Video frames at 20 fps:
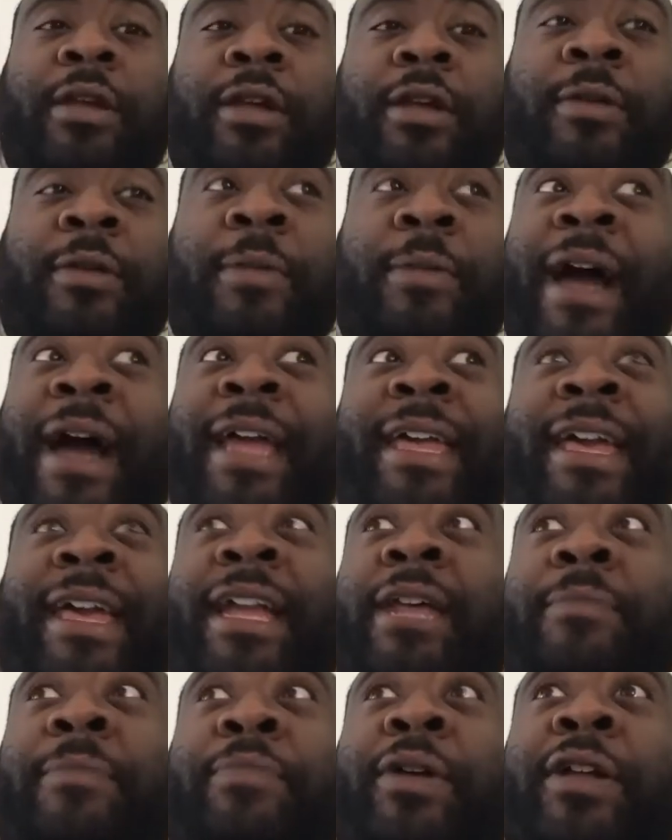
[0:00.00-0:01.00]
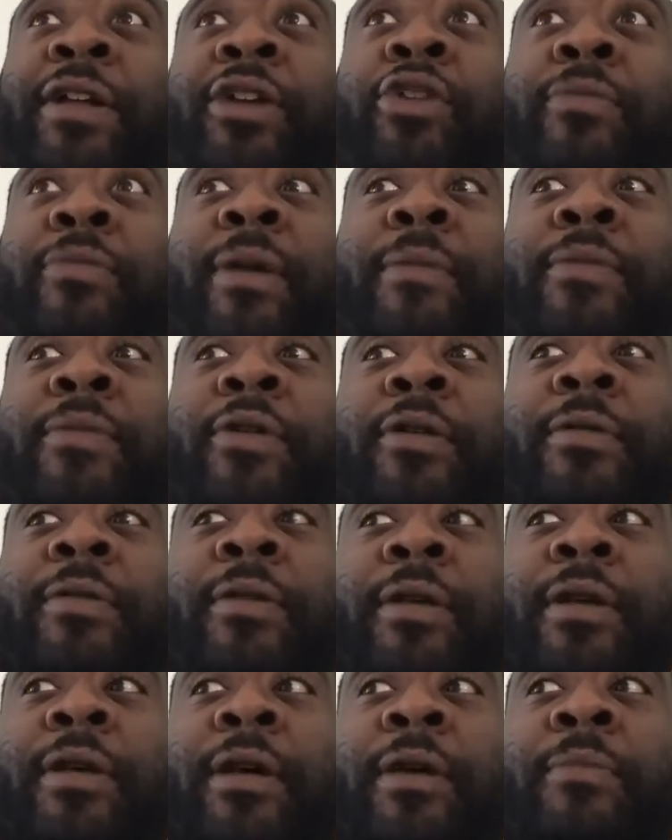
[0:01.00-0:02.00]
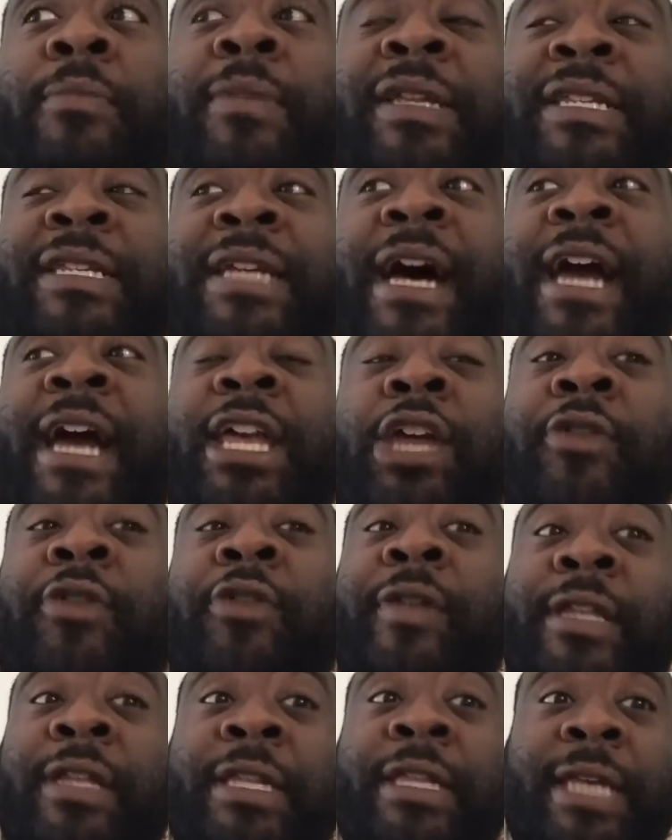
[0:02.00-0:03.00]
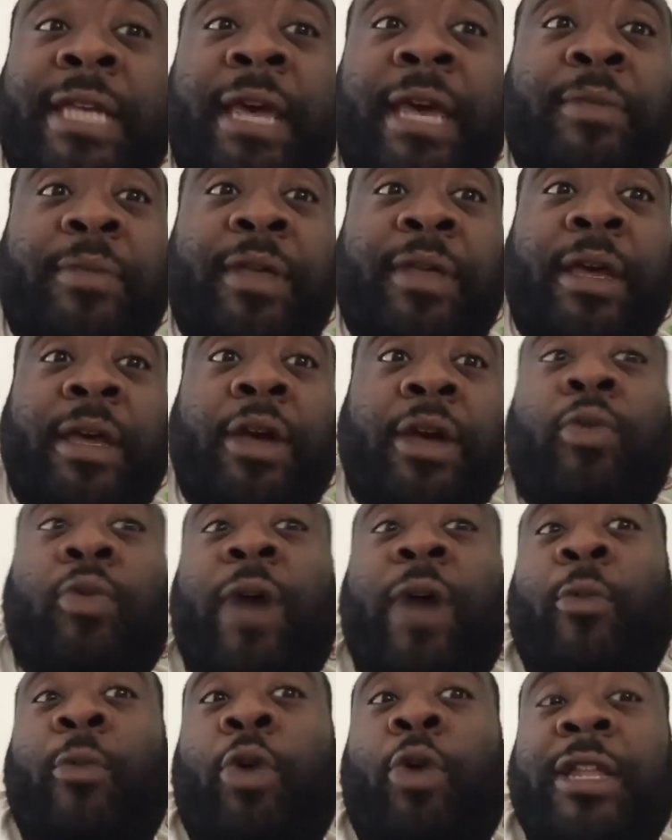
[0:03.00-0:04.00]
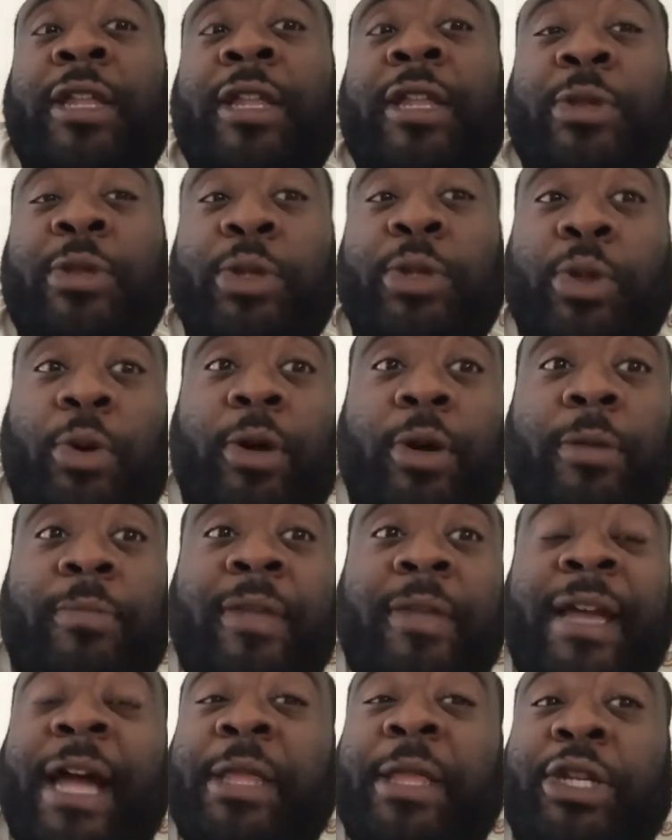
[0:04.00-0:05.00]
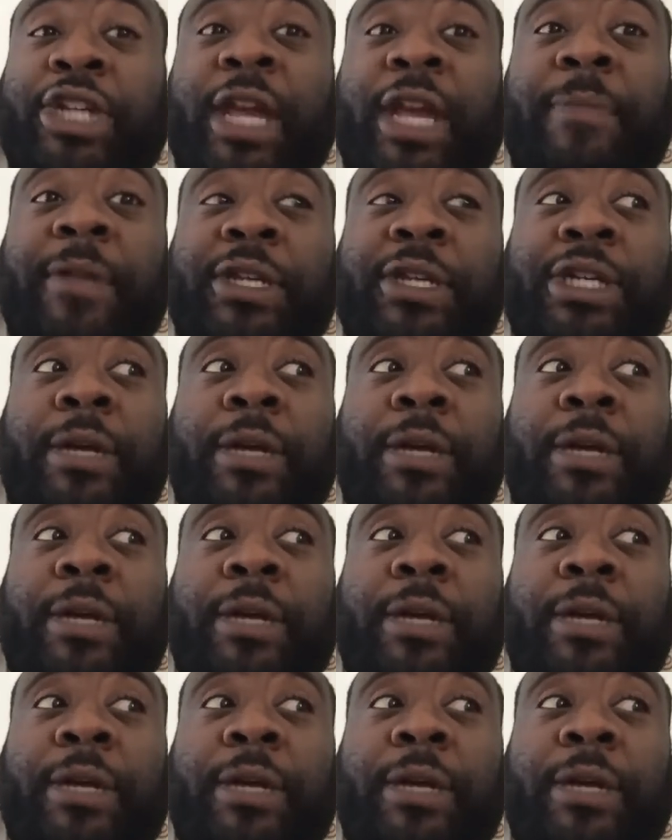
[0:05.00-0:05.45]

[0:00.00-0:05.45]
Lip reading: I get it, but you remember, Masai Ujiri did the same thing. Kawhi walked out the door. He got the championship.